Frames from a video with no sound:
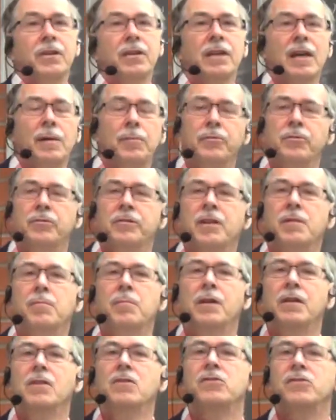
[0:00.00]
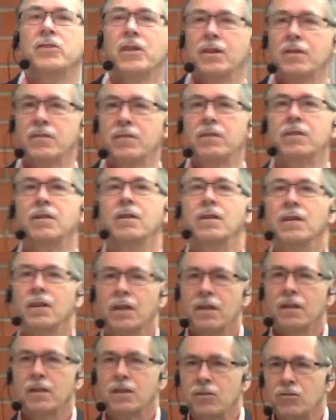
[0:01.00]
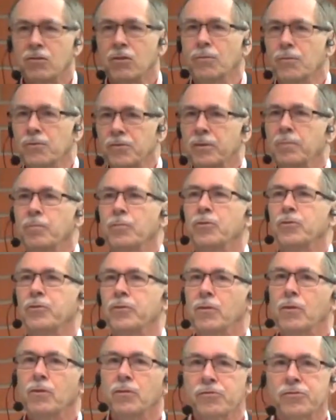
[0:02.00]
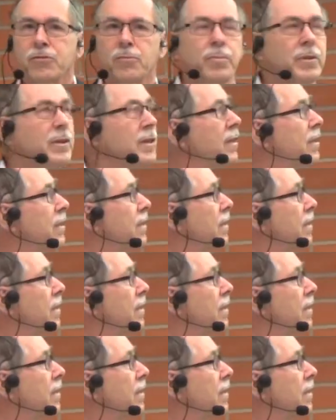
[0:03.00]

Capital D means that the Christoffel symbols will also be in